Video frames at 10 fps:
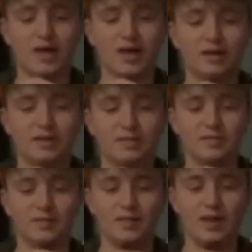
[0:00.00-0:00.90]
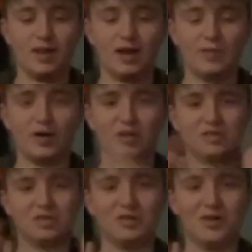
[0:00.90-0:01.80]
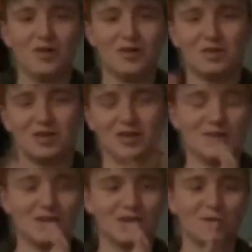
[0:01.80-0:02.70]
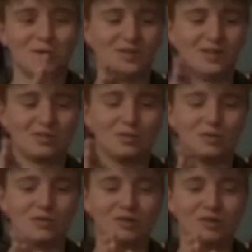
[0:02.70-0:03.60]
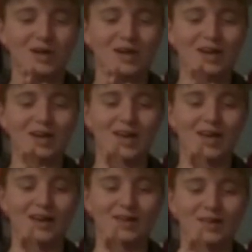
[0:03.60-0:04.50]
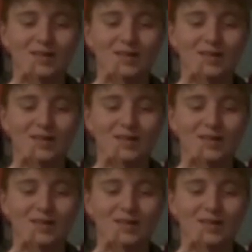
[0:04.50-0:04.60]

And I've also always wanted to be a coach, so that's cool too. And